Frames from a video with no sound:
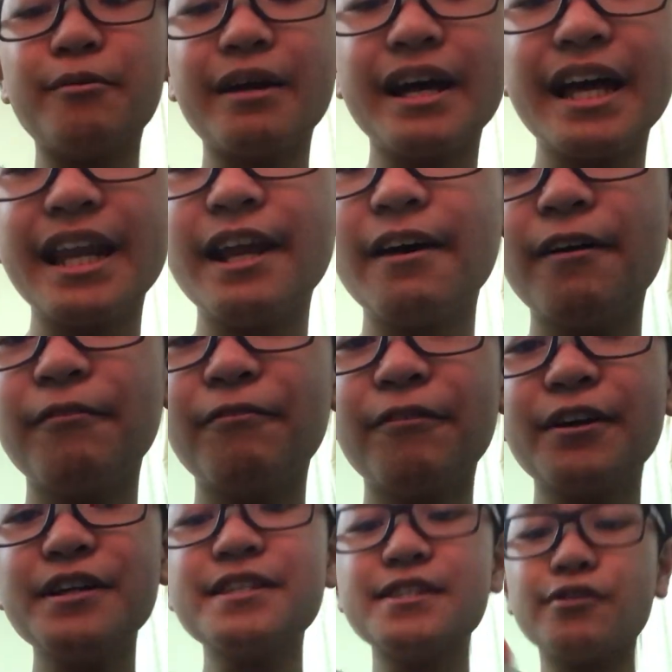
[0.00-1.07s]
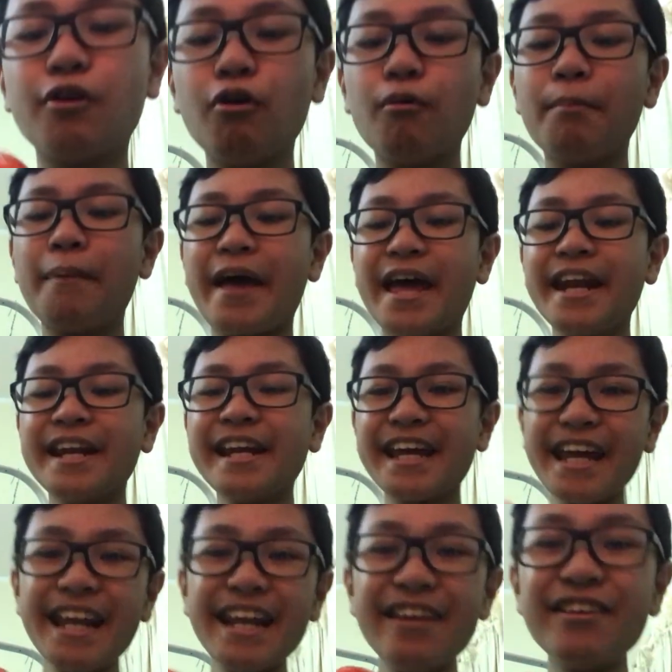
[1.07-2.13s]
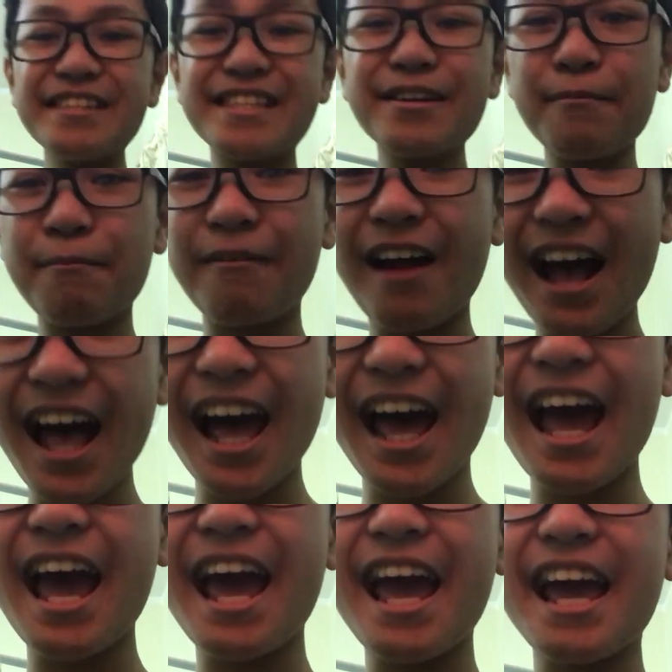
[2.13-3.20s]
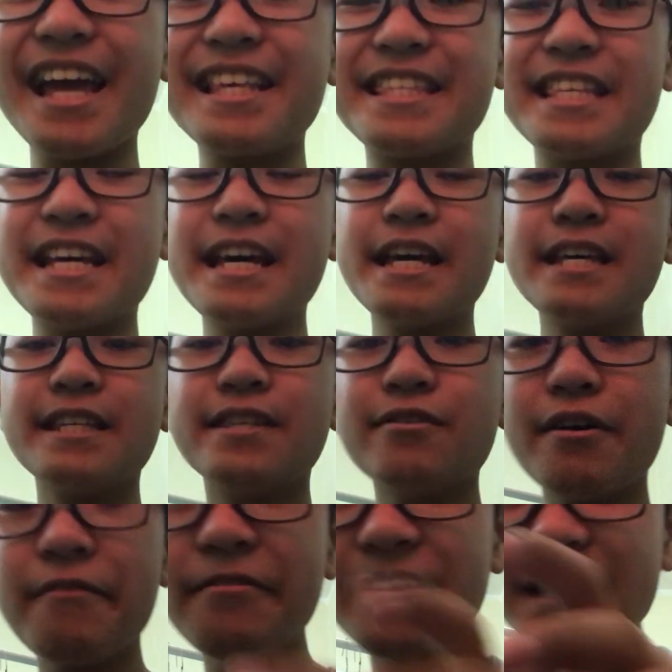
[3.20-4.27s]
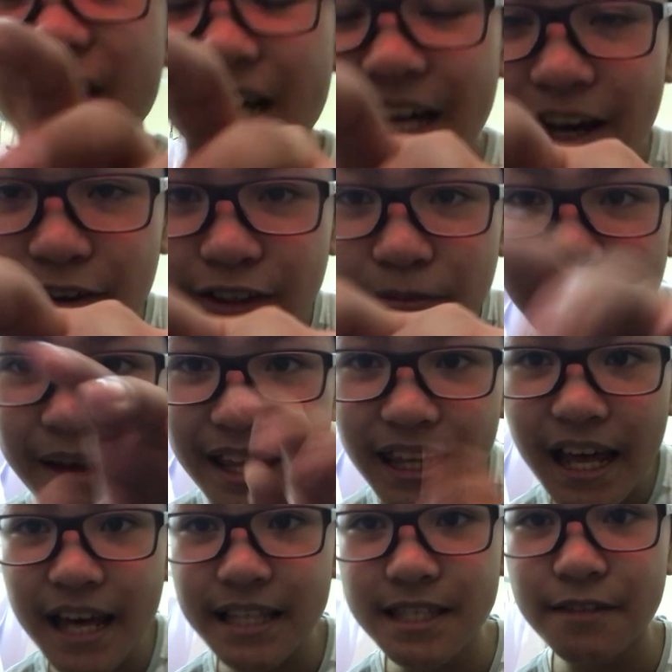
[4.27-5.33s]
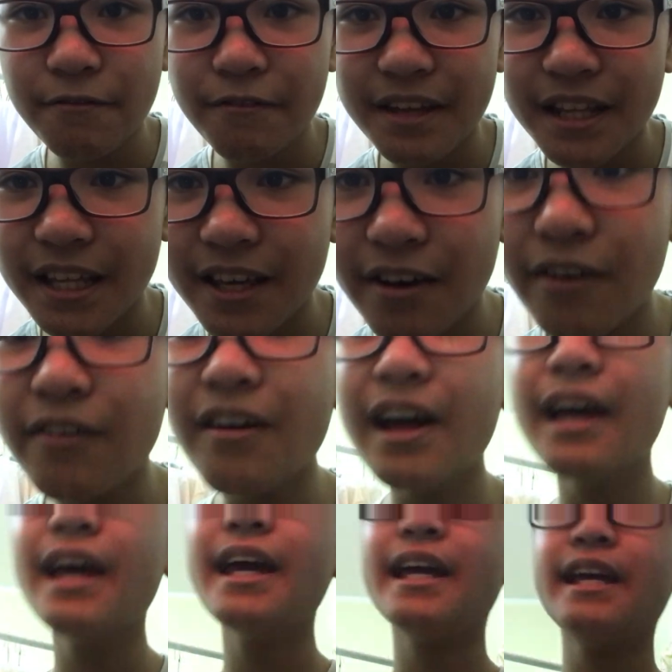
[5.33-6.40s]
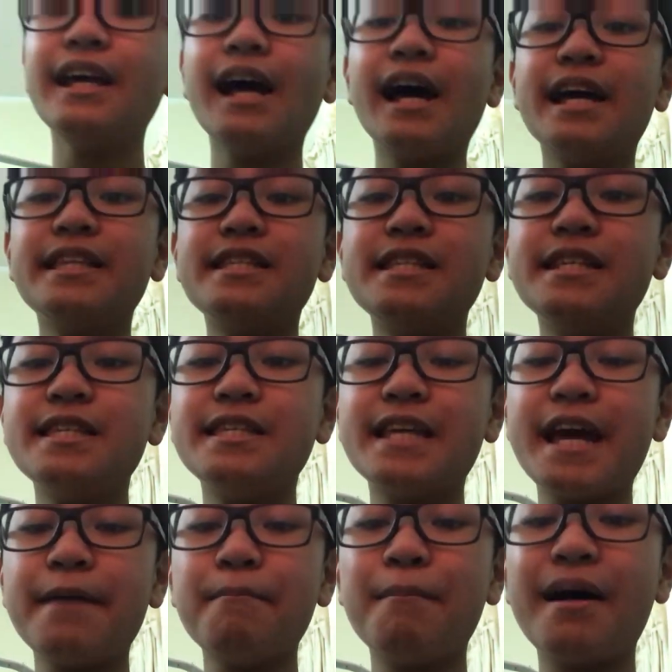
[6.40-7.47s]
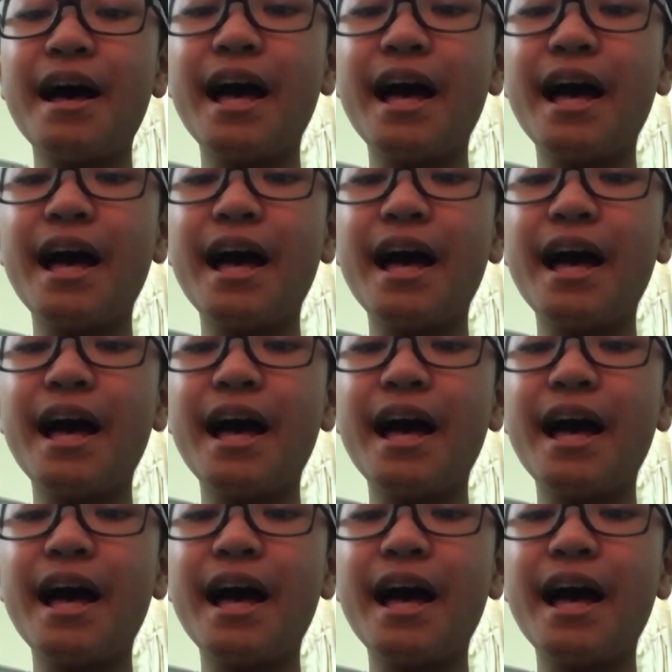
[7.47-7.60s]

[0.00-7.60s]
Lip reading: we're gonna first open Kinder Surprise. So if you check out my last video, yeah, it's the same